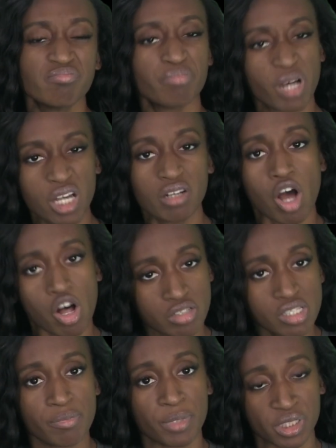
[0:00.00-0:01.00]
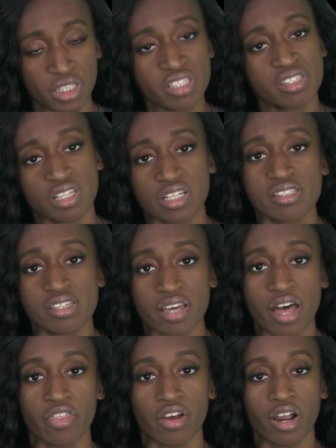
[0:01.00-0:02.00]
but ultimately stick
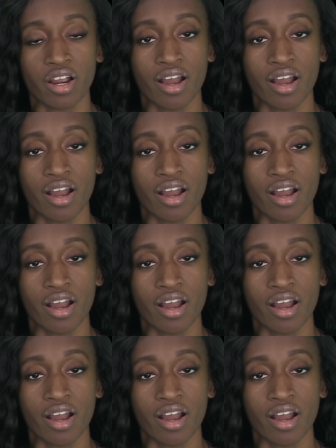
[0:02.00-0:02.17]
together.